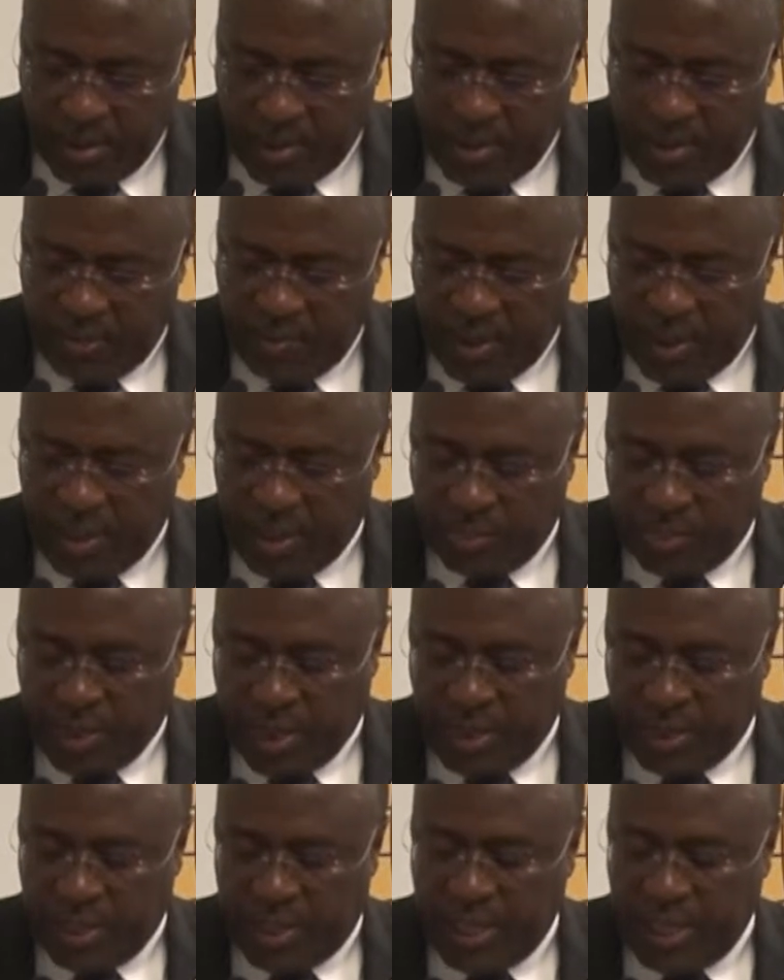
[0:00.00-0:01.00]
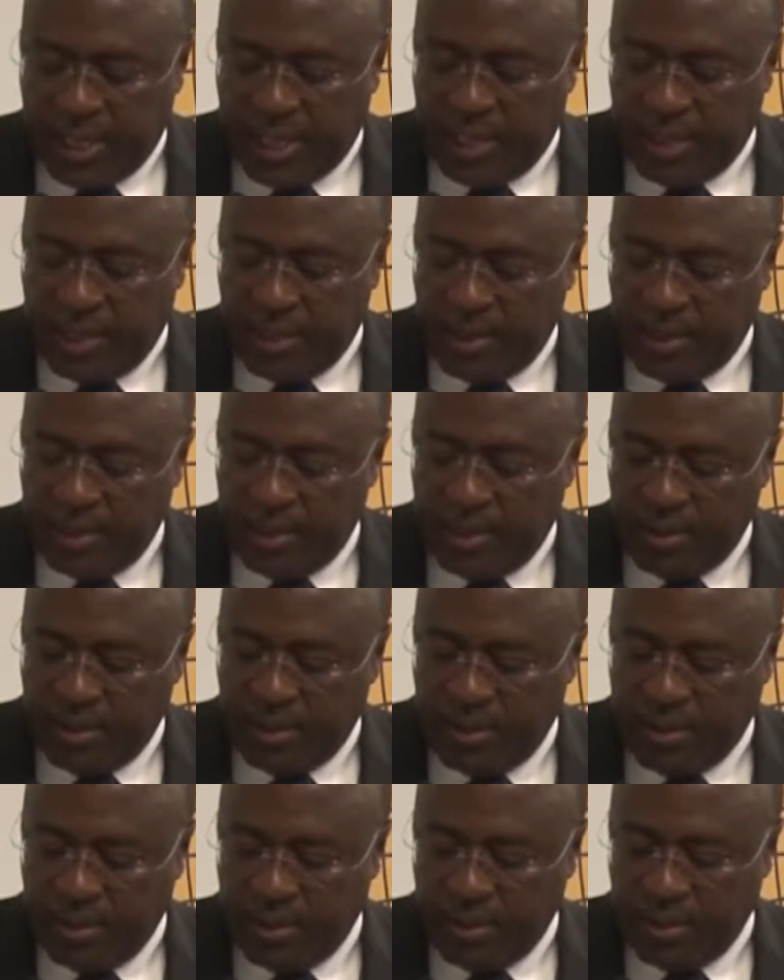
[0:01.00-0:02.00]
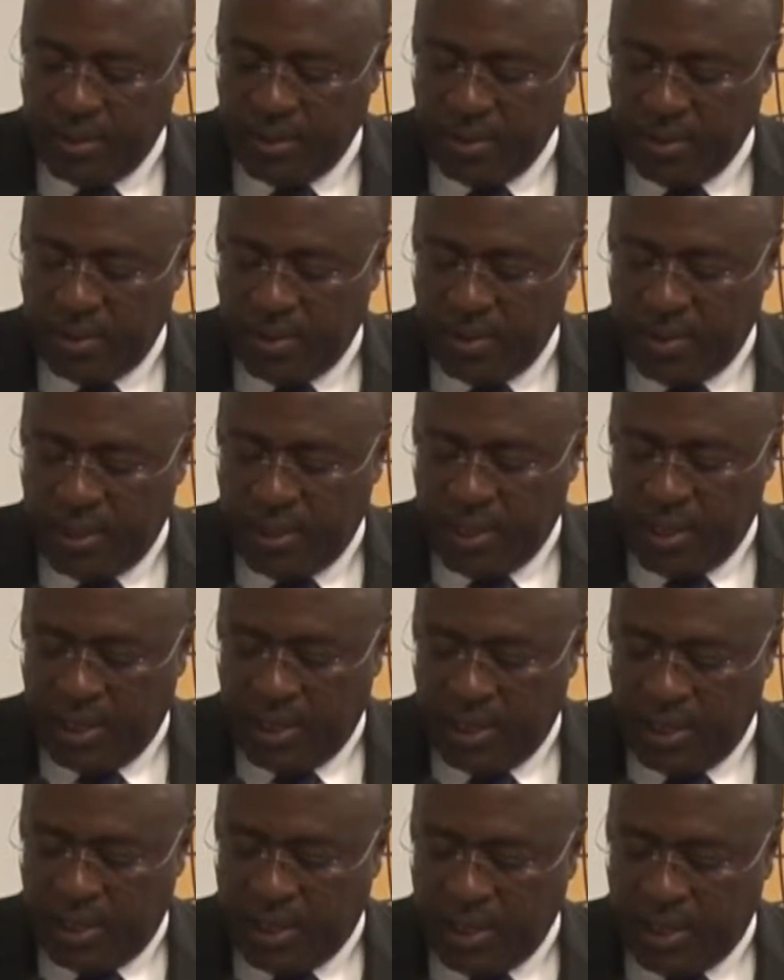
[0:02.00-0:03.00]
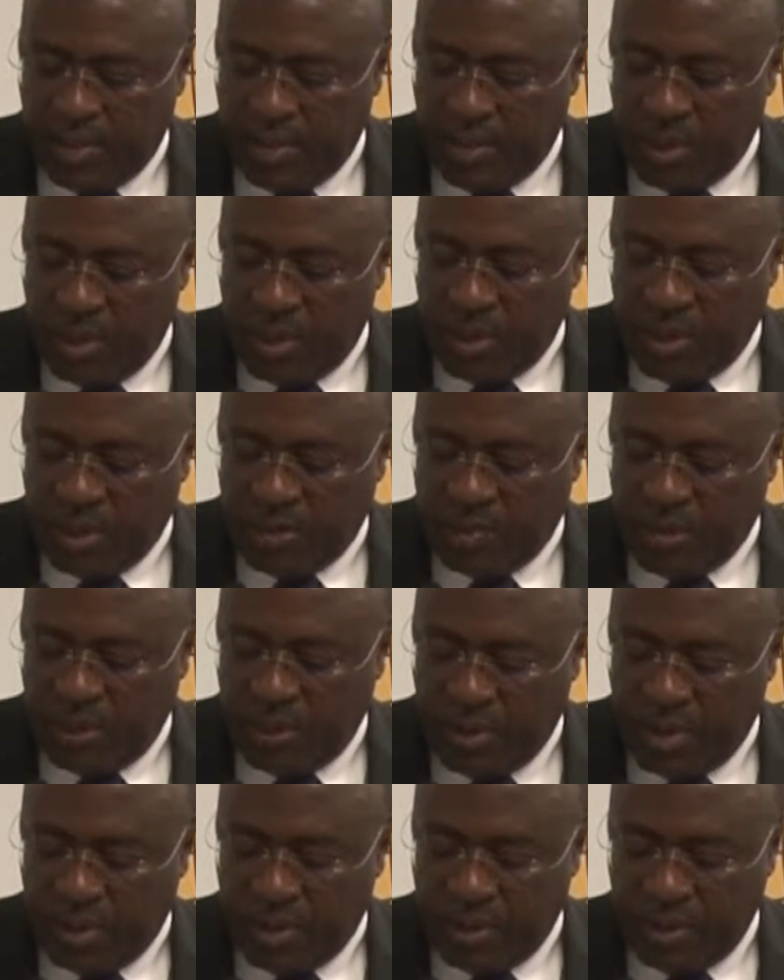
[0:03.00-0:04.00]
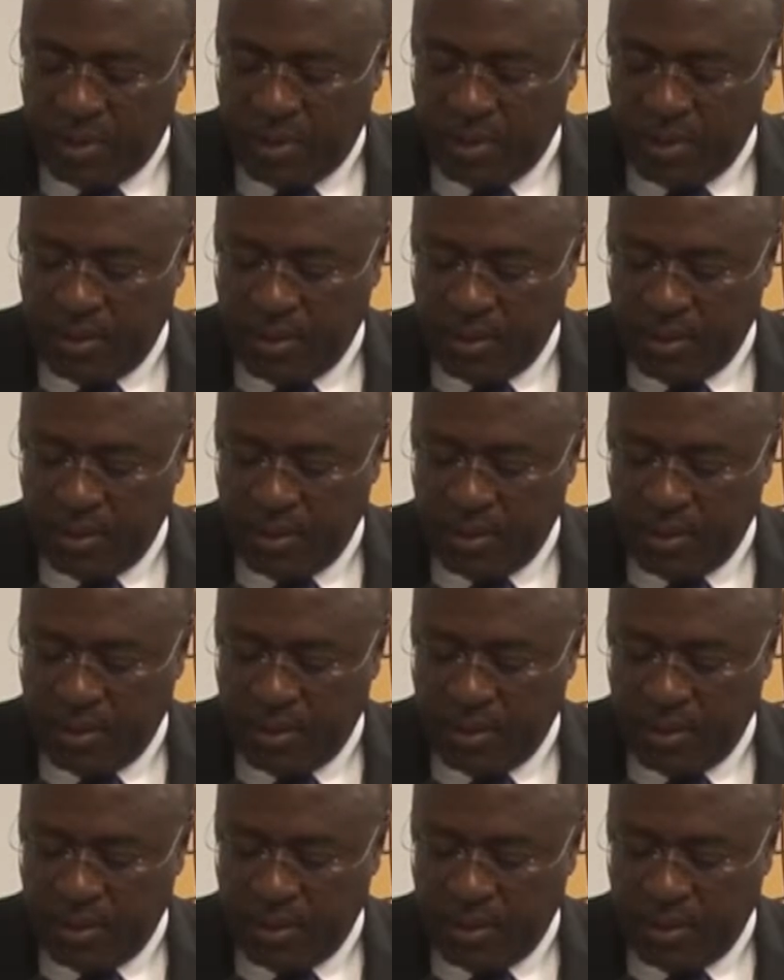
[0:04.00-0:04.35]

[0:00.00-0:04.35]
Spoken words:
Vice President of the Journalists and Writers Foundation,